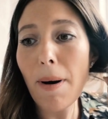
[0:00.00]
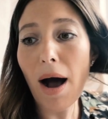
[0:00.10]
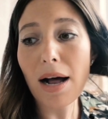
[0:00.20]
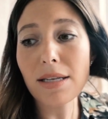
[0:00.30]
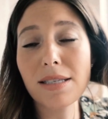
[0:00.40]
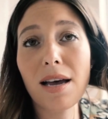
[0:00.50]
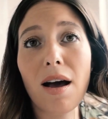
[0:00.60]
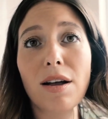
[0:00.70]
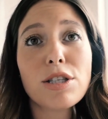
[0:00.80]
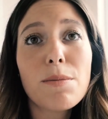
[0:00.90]
but
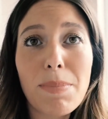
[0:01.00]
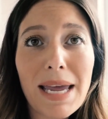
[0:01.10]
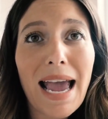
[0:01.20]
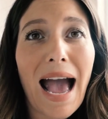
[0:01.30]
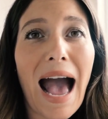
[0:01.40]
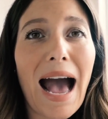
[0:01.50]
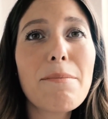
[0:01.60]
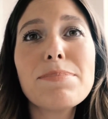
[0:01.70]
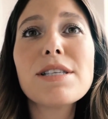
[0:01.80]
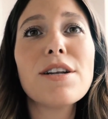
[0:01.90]
to be
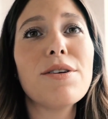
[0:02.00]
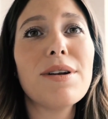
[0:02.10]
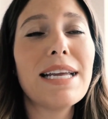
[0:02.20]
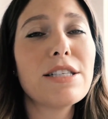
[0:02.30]
absolutely,